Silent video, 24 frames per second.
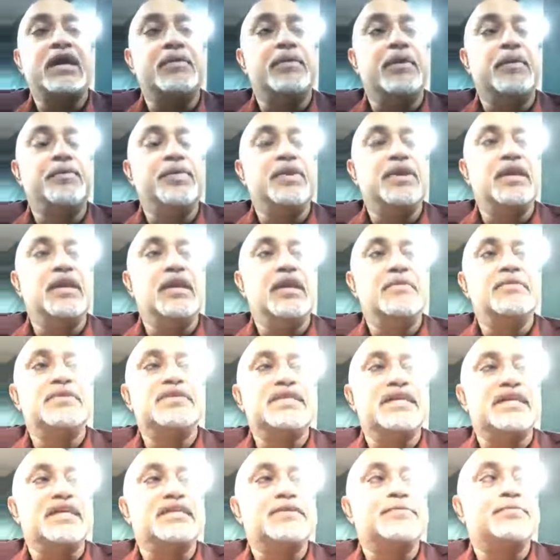up with the name
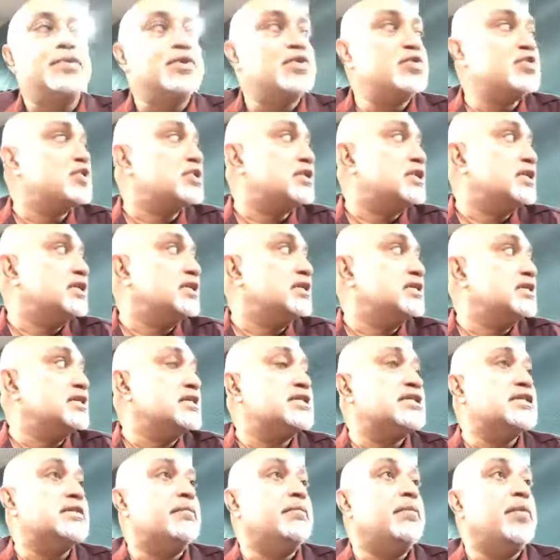Sexplosion, it is
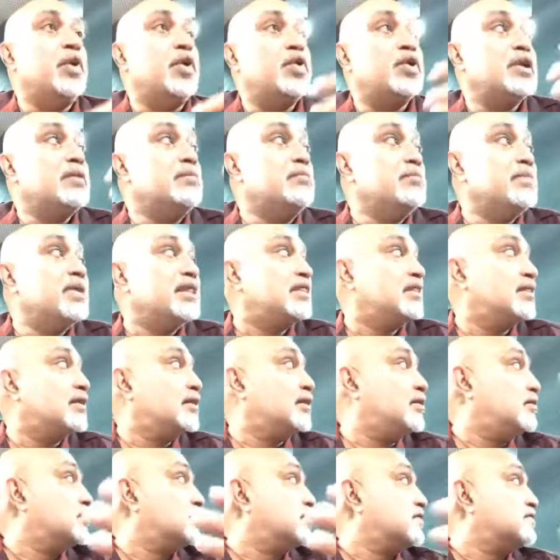to blow the myth
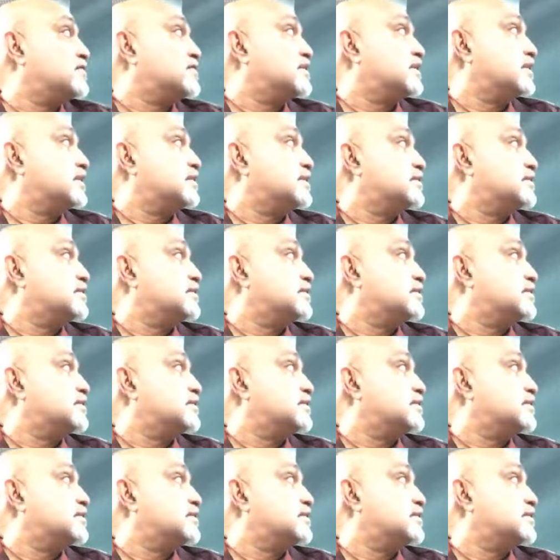out of sex.